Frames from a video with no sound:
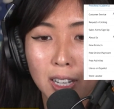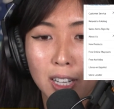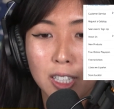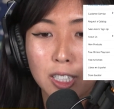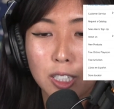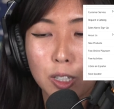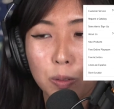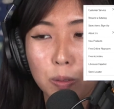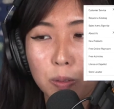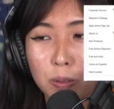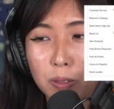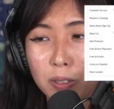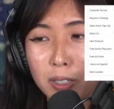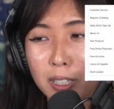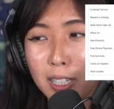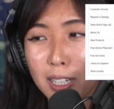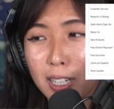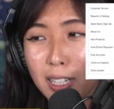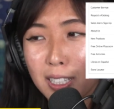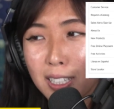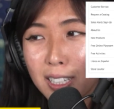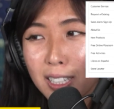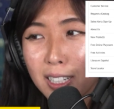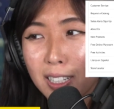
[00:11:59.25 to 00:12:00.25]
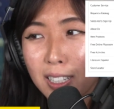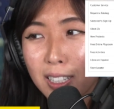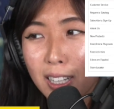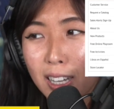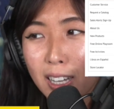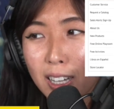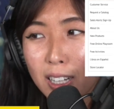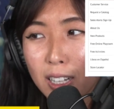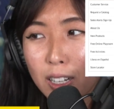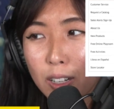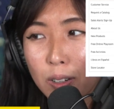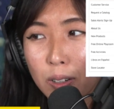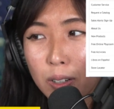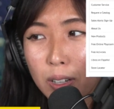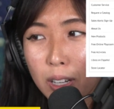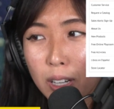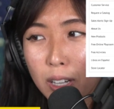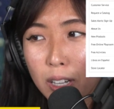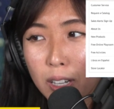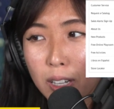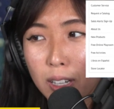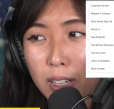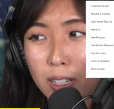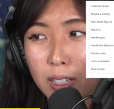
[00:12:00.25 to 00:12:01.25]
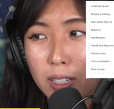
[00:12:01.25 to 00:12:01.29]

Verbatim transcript: So, the idea that, okay,